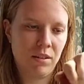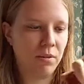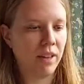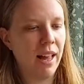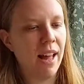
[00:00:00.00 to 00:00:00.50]

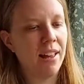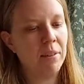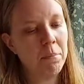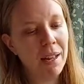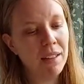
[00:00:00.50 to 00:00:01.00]
We're going to add
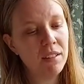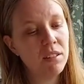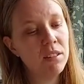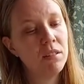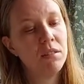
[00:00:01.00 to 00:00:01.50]

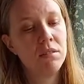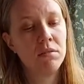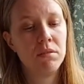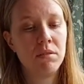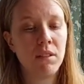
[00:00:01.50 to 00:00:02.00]
about
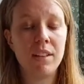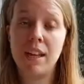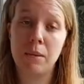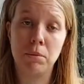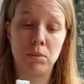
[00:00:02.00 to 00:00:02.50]
a
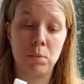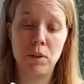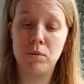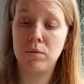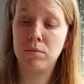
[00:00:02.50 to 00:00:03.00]

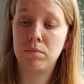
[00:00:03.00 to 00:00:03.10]
tablespoon.